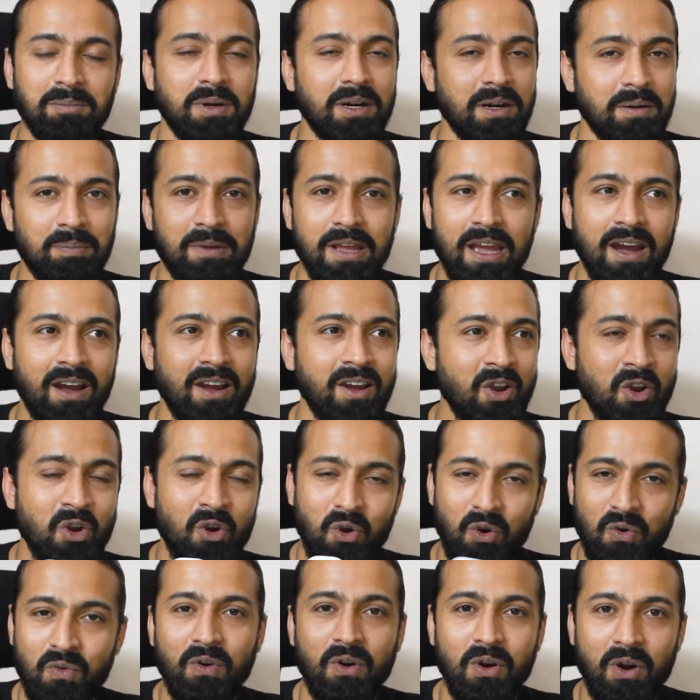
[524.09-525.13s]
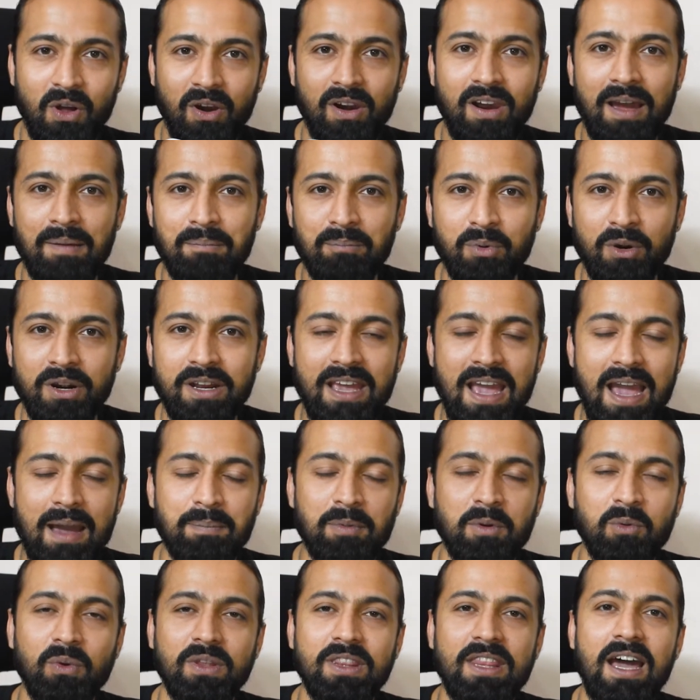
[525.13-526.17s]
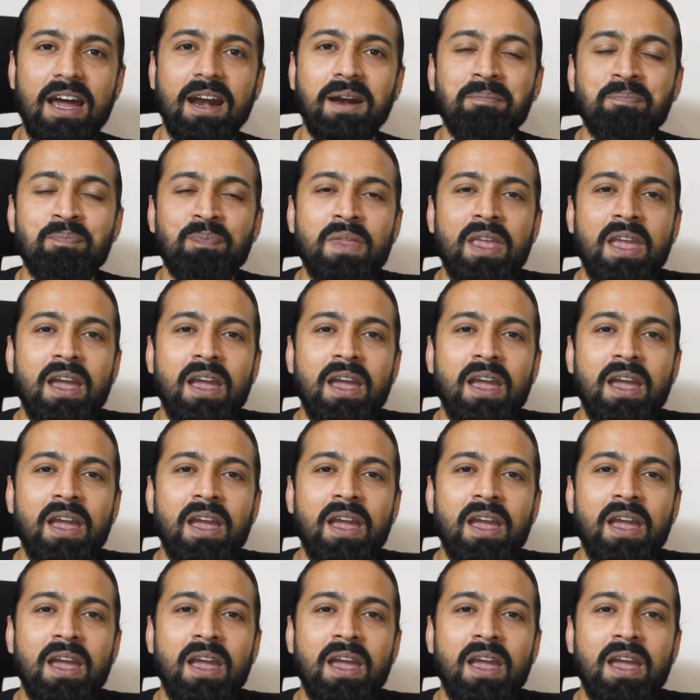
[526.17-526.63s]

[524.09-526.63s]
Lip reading: But yeah, overall, I'm pretty happy with that.